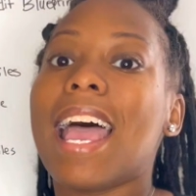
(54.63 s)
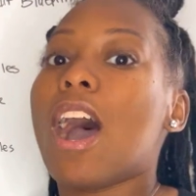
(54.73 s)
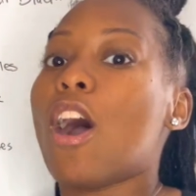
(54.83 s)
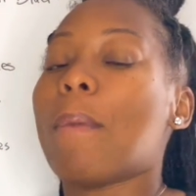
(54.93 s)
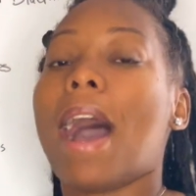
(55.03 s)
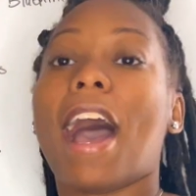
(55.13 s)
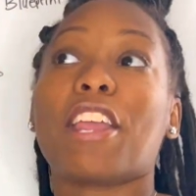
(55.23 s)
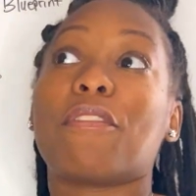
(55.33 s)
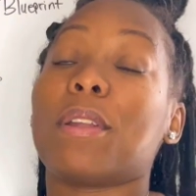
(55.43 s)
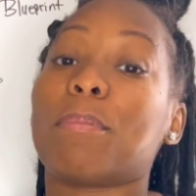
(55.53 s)

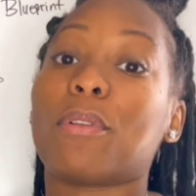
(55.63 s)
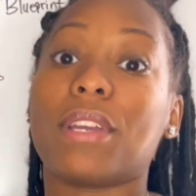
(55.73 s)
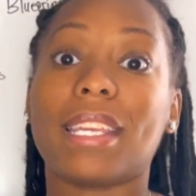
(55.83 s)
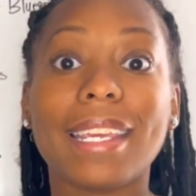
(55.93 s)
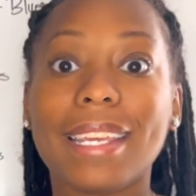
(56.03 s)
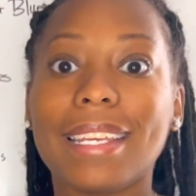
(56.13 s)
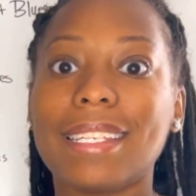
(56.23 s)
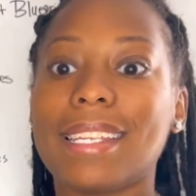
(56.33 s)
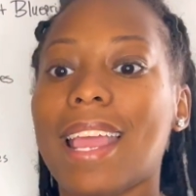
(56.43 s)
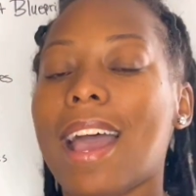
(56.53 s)
hiring
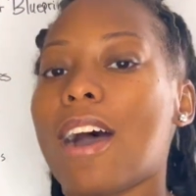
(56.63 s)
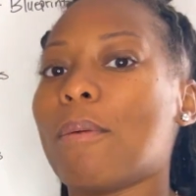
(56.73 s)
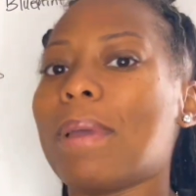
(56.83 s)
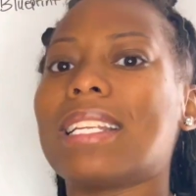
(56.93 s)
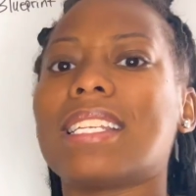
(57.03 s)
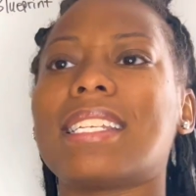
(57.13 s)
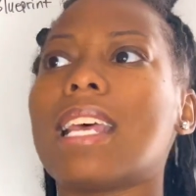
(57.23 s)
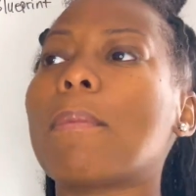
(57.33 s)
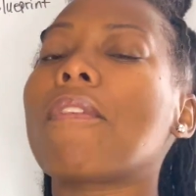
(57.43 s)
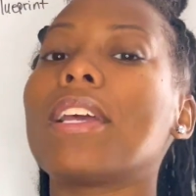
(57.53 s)
employees, and just
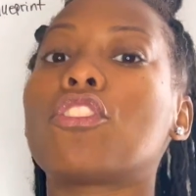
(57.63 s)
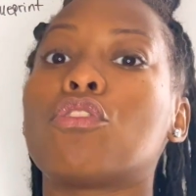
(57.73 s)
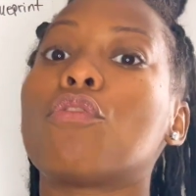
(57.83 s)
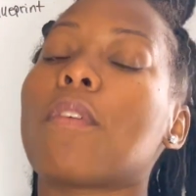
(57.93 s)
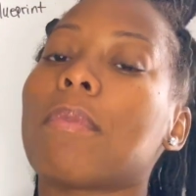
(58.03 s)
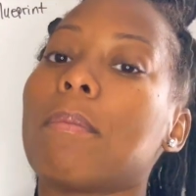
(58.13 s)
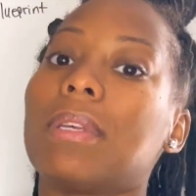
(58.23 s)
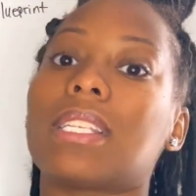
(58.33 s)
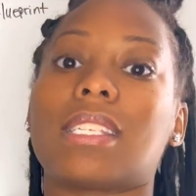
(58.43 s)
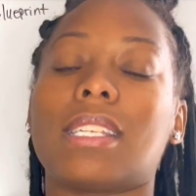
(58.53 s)
separate you from the
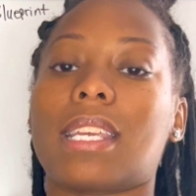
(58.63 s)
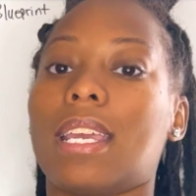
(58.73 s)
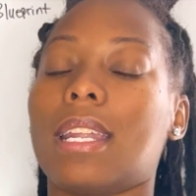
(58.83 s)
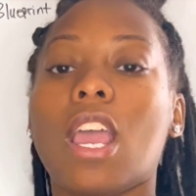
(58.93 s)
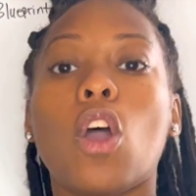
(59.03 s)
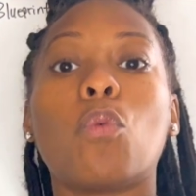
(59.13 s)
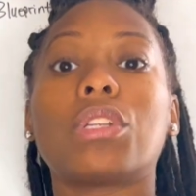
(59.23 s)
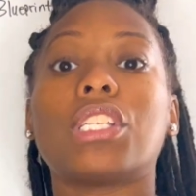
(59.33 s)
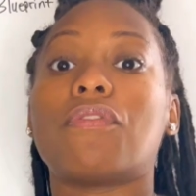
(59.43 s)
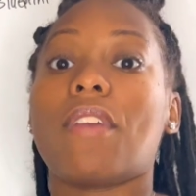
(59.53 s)
business again, which
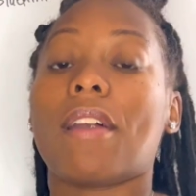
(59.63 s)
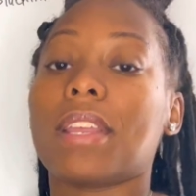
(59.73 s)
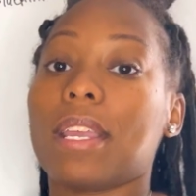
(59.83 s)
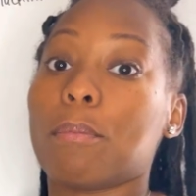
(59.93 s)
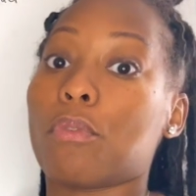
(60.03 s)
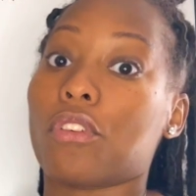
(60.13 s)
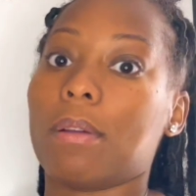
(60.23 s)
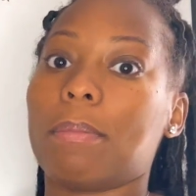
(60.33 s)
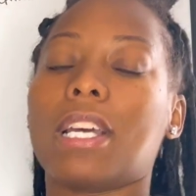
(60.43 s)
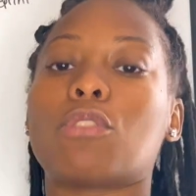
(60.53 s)
is very important
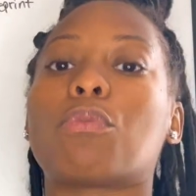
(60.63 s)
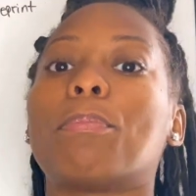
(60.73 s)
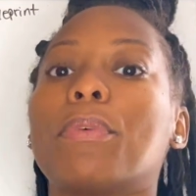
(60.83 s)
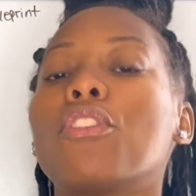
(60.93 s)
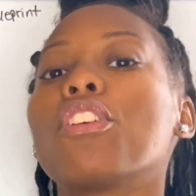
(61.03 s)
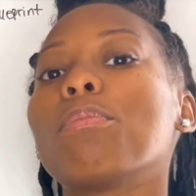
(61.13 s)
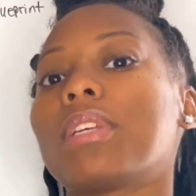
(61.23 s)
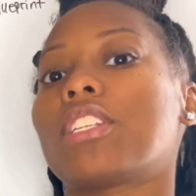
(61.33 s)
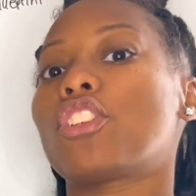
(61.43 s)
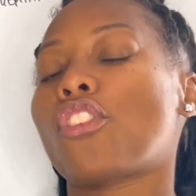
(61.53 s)
because we're building
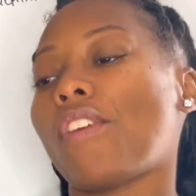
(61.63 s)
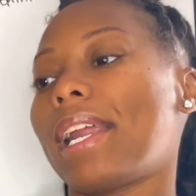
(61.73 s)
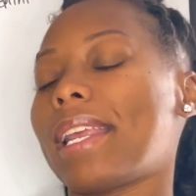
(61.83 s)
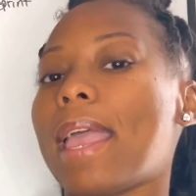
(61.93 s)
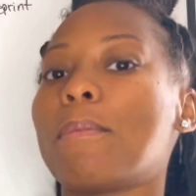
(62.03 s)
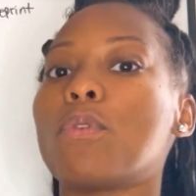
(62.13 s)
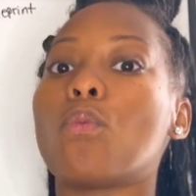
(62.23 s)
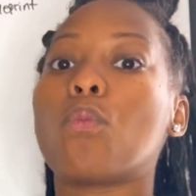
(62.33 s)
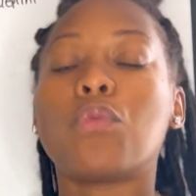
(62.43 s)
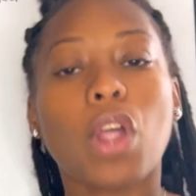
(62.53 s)
business credit and we
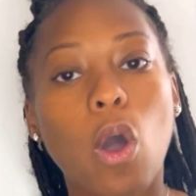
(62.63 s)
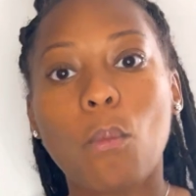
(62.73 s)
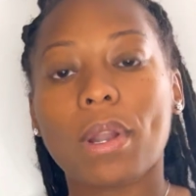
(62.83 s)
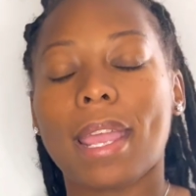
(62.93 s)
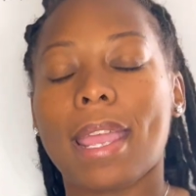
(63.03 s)
don't want